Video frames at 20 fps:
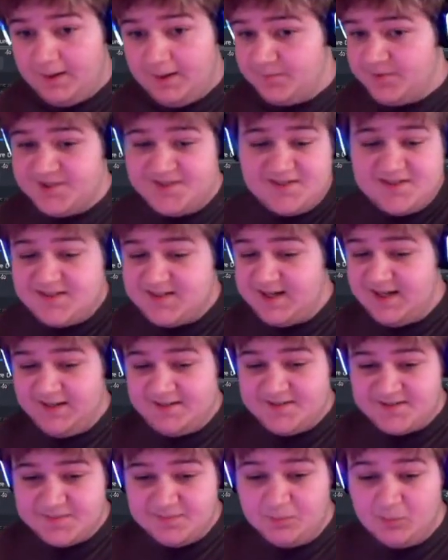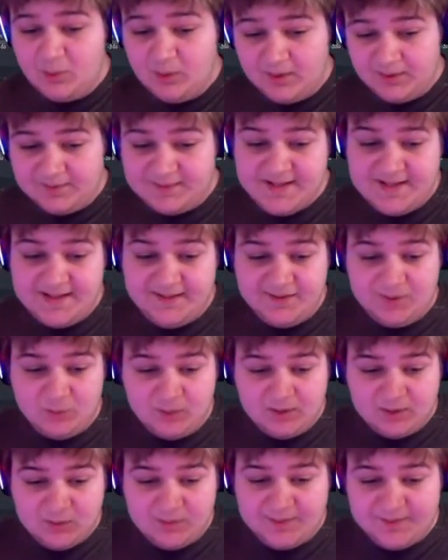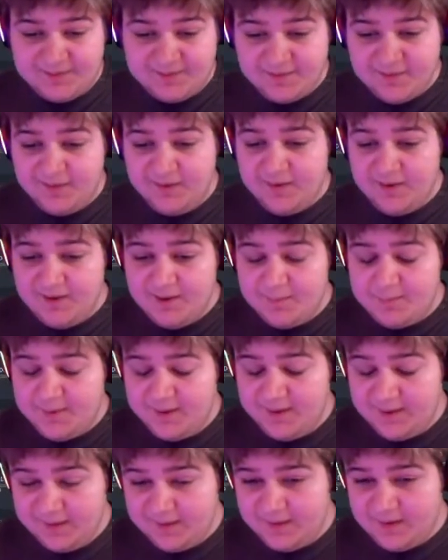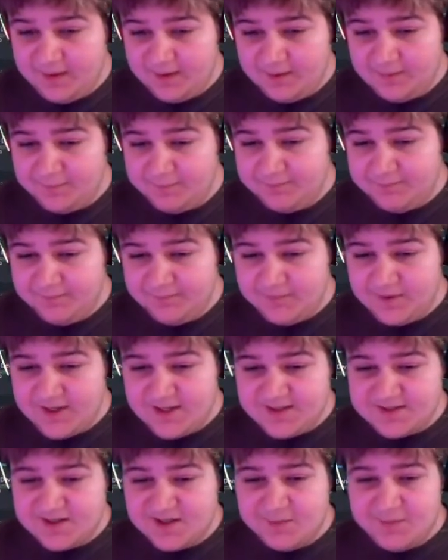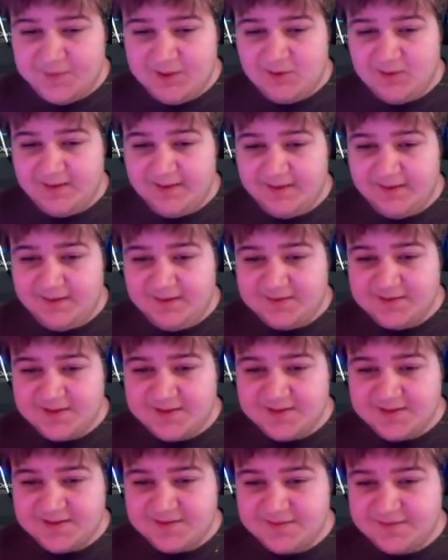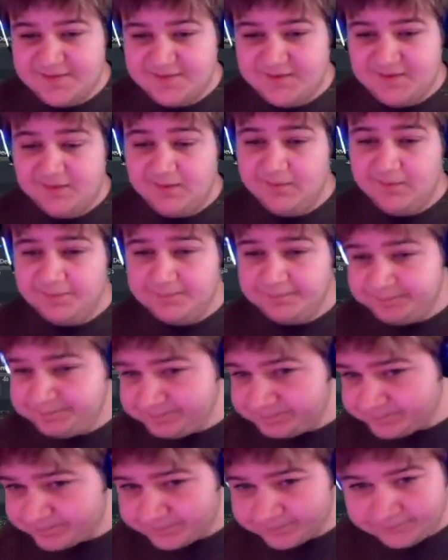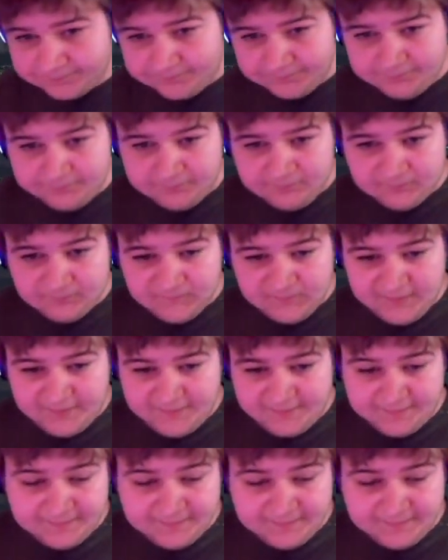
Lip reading: just because, again, it's more data to work with, but it's going to be quite intensive. And yeah.